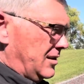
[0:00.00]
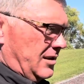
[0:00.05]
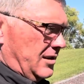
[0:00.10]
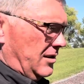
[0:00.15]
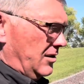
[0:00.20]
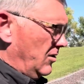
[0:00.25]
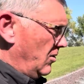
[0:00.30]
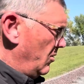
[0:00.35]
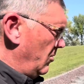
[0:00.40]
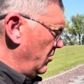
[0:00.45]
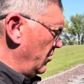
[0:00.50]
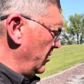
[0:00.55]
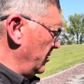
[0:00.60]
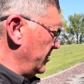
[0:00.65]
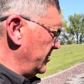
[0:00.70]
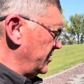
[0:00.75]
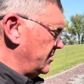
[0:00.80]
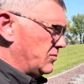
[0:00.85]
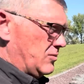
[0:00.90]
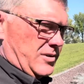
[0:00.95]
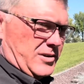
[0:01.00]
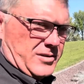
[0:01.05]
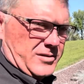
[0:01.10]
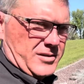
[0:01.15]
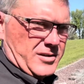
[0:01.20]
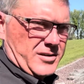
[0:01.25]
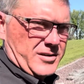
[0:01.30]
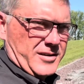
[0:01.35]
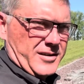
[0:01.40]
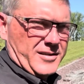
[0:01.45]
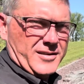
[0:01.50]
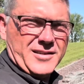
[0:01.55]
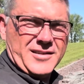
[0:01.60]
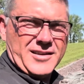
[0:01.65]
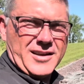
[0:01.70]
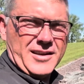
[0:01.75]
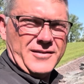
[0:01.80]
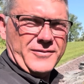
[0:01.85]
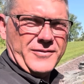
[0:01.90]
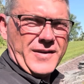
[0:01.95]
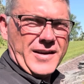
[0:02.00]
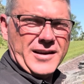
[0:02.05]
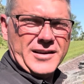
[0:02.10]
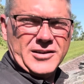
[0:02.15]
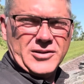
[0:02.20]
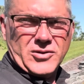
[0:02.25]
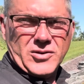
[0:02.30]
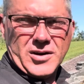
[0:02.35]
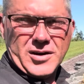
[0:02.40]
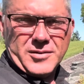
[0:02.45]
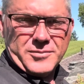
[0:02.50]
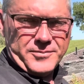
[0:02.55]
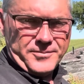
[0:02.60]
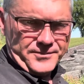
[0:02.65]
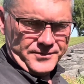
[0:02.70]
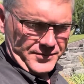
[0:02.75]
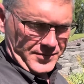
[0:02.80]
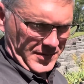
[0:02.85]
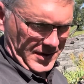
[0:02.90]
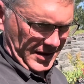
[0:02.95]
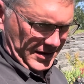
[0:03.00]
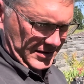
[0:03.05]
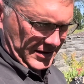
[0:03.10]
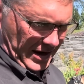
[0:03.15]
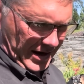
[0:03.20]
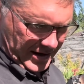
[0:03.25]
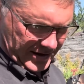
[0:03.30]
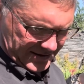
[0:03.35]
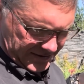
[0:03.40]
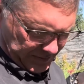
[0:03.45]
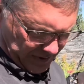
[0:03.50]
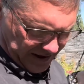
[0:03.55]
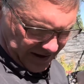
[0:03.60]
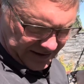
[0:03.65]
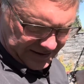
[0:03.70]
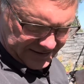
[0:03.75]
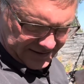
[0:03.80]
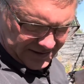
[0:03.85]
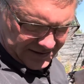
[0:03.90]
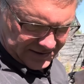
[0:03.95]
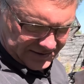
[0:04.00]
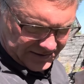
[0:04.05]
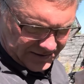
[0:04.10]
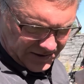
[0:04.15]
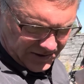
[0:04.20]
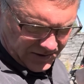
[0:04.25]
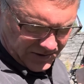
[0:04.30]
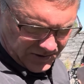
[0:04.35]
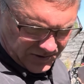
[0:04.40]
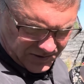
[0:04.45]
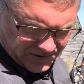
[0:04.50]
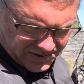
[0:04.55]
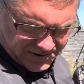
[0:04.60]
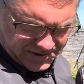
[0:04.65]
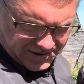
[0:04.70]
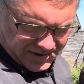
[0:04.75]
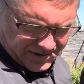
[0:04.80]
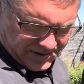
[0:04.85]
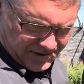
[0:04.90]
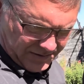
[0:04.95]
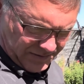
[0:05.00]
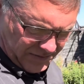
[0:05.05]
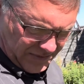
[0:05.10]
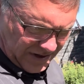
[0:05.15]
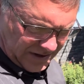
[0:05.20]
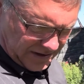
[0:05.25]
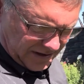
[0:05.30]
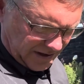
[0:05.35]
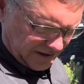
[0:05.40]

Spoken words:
little holes where they can find a grub. Not as bad as years ago, but they